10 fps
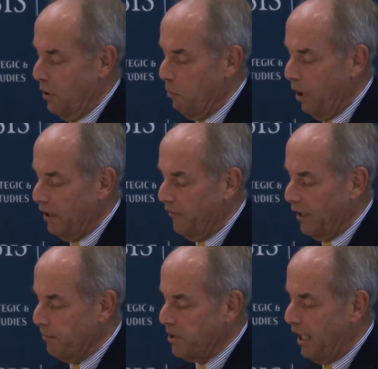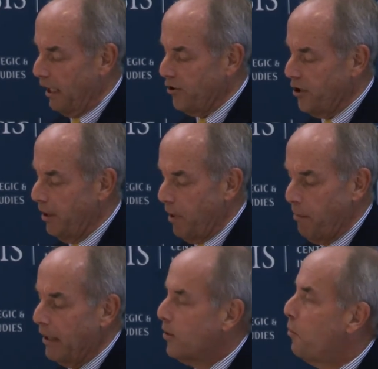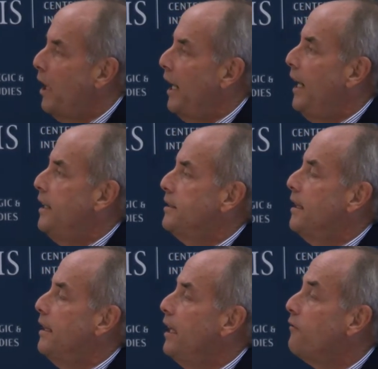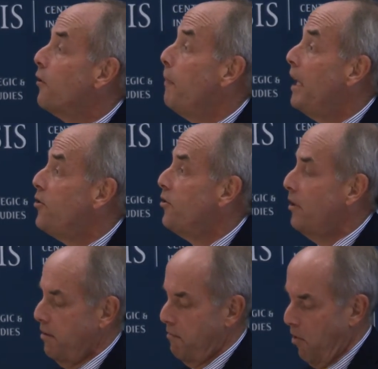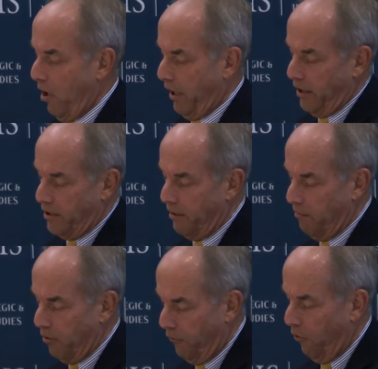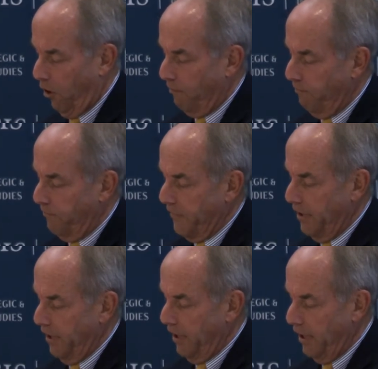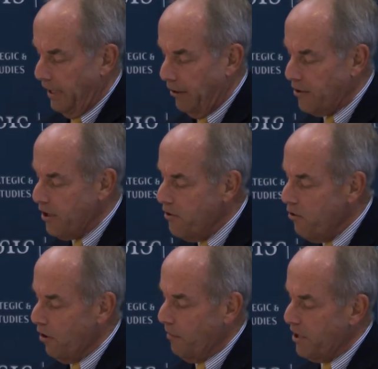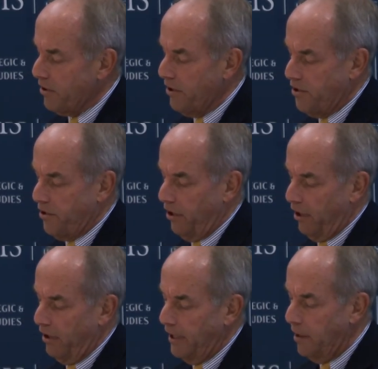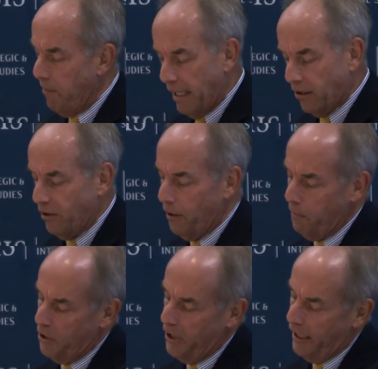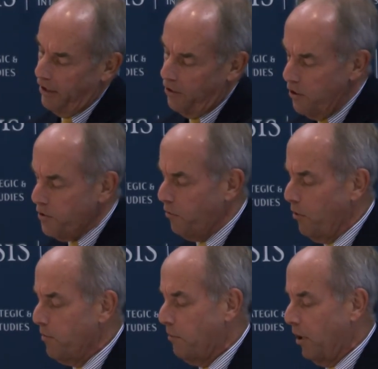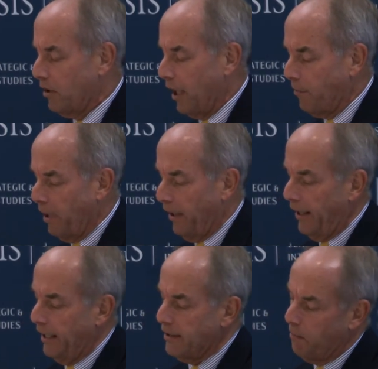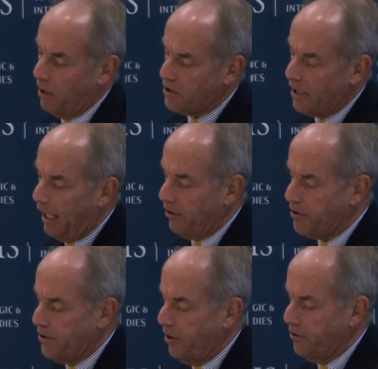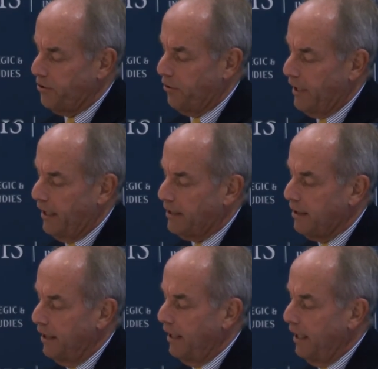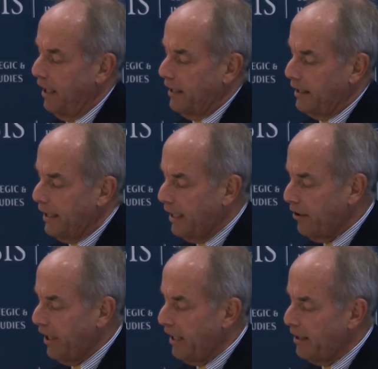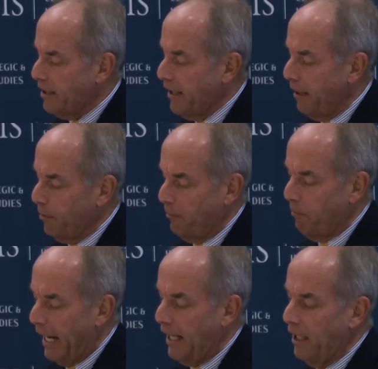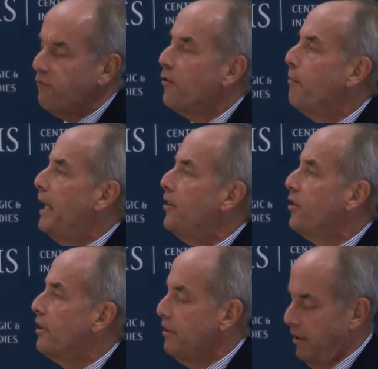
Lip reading: well-developed scholarship about the ways that information markets perform. There is enormous concern in the medical community, in newsrooms, among librarians, among scholars and social critics, that the internet is enabling bad information